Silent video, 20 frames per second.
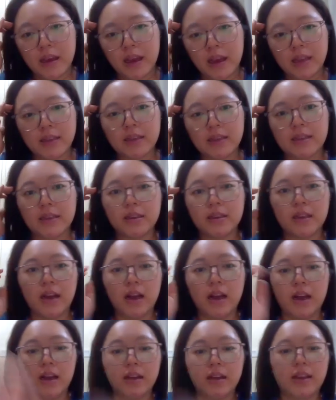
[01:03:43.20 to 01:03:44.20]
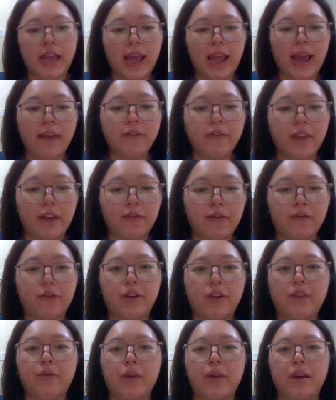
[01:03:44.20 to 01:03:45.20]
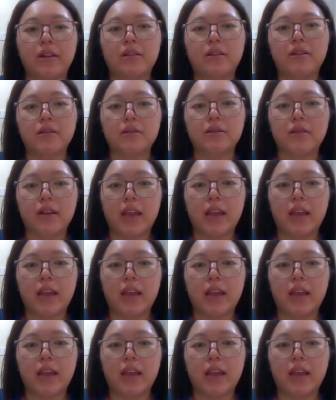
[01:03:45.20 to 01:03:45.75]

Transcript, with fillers: It's uh, they have their free will.